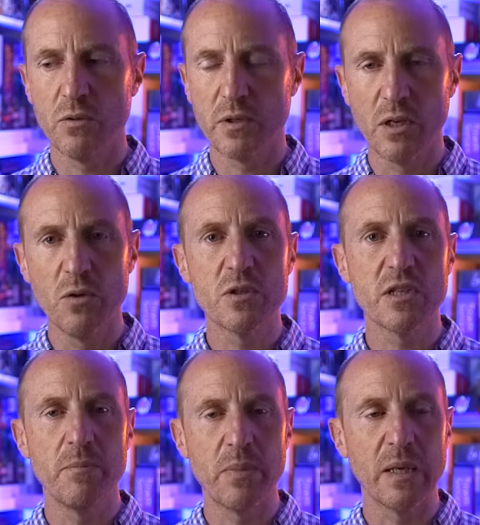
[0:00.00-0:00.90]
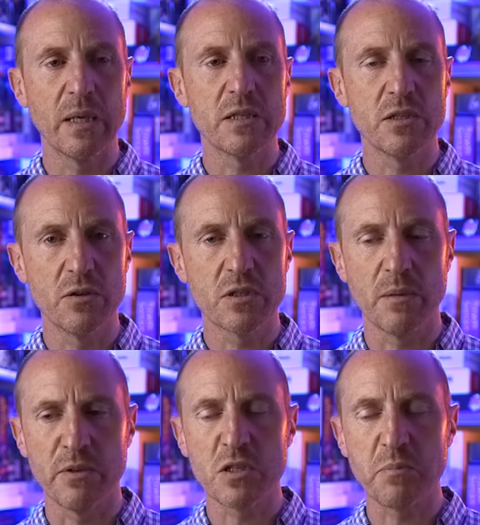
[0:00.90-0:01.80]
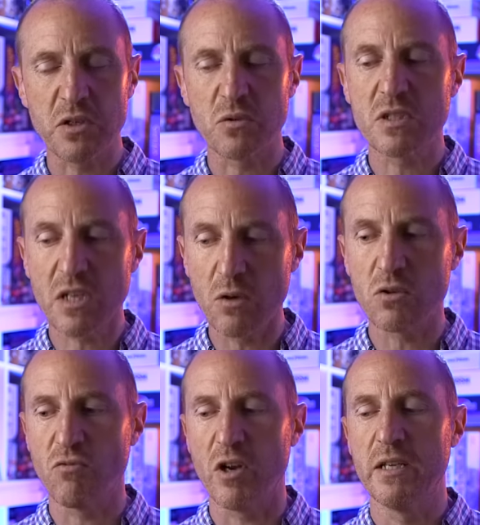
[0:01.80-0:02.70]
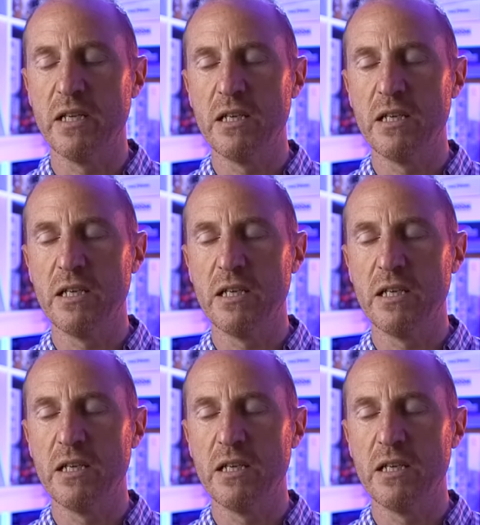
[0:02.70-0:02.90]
you'll lose the ability to use some of your special skills, right?